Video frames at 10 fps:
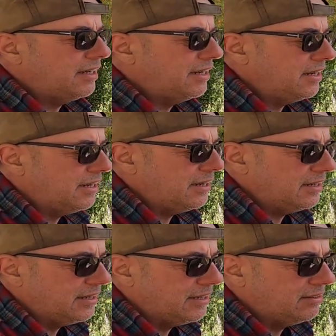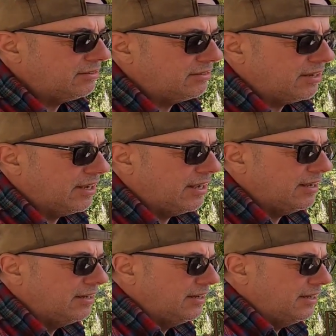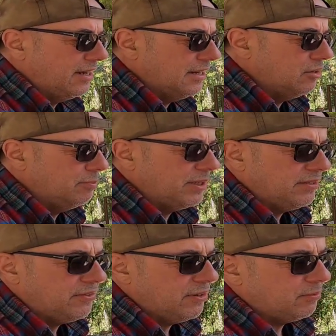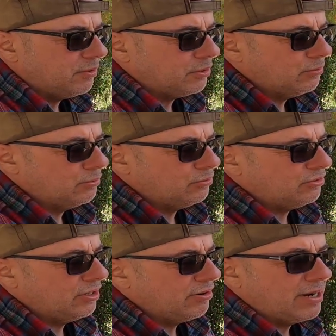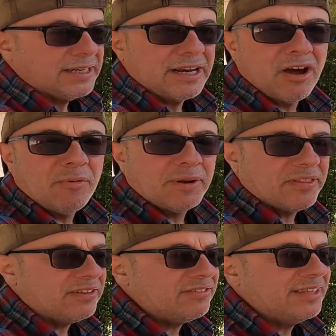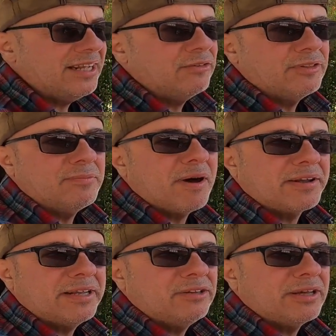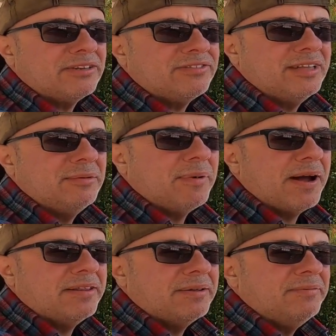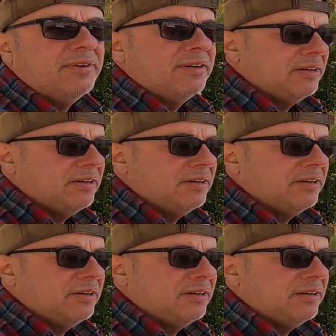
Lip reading: It's a little bit different what you see right now, but they're still on the market. You can still buy them.